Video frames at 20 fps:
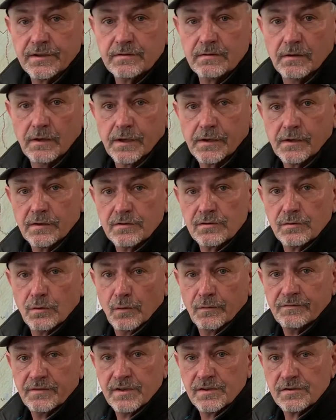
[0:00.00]
to our
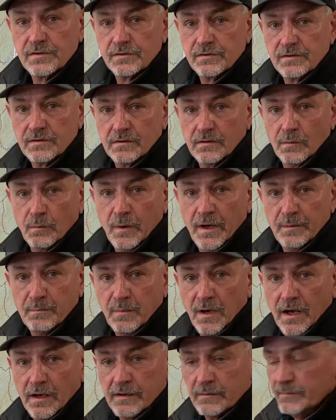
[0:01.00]
control features in the wet
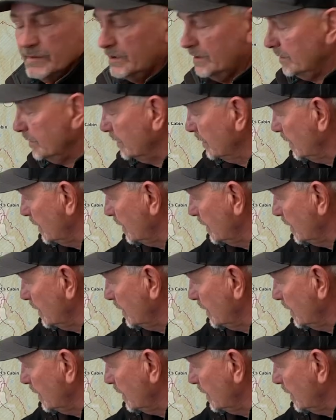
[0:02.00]
bottom here.